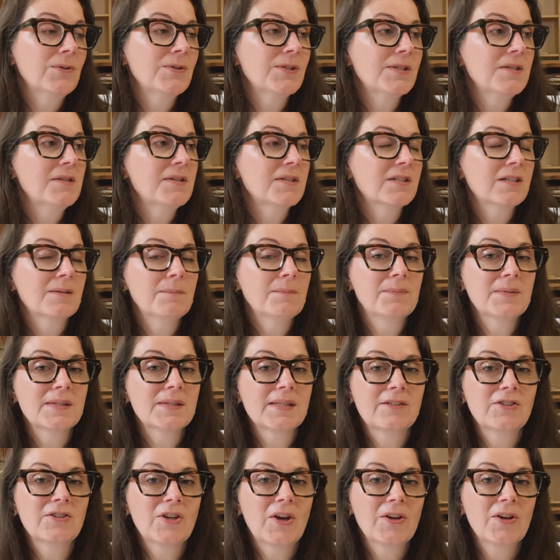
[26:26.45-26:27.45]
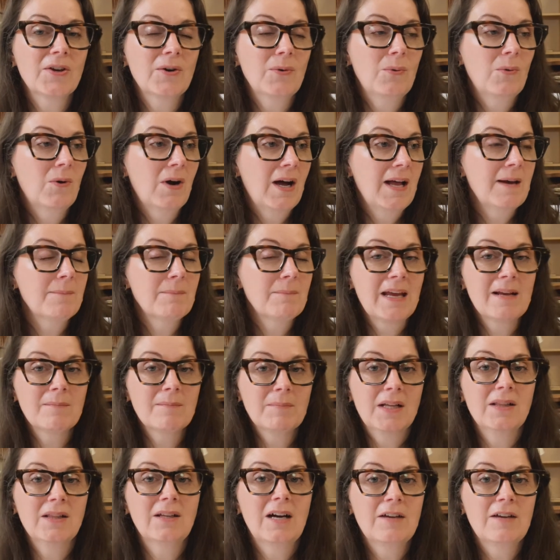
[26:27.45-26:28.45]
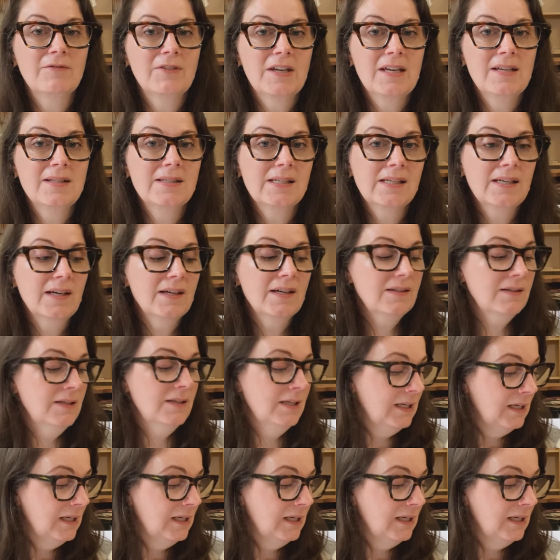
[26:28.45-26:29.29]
systems that don't quite make my life easier,